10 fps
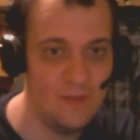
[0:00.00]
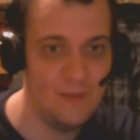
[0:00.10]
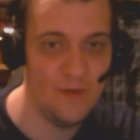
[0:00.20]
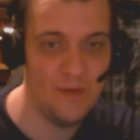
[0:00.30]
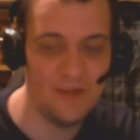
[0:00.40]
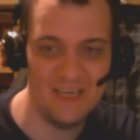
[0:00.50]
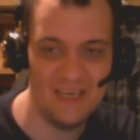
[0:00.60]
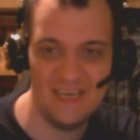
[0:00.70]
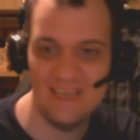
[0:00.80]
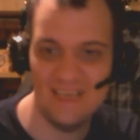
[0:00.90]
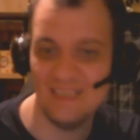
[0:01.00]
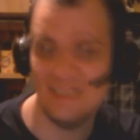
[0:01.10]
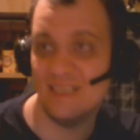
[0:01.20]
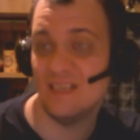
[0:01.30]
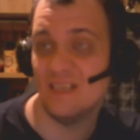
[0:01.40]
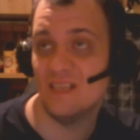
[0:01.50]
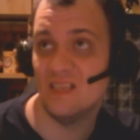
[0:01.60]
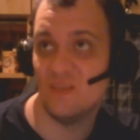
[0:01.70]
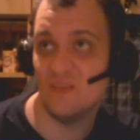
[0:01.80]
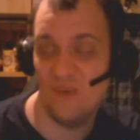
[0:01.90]
But is it
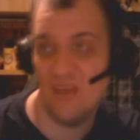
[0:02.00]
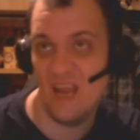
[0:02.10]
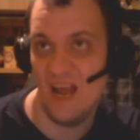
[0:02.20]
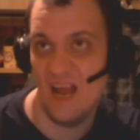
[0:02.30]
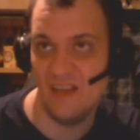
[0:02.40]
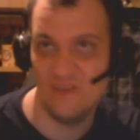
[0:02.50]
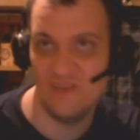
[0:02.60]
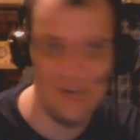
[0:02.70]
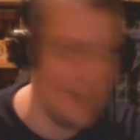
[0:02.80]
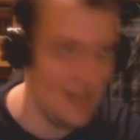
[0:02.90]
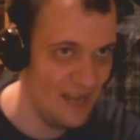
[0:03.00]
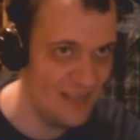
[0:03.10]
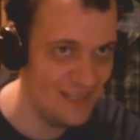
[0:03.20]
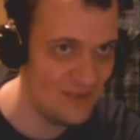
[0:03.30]
Twilight,